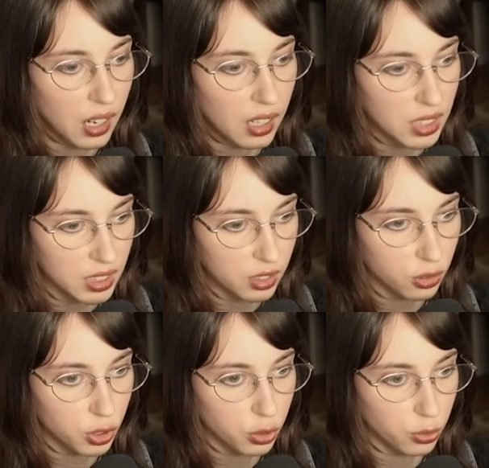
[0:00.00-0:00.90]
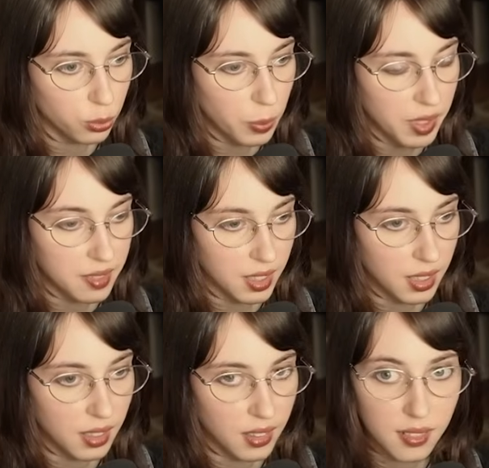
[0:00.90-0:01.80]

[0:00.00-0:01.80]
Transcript: a little too busy.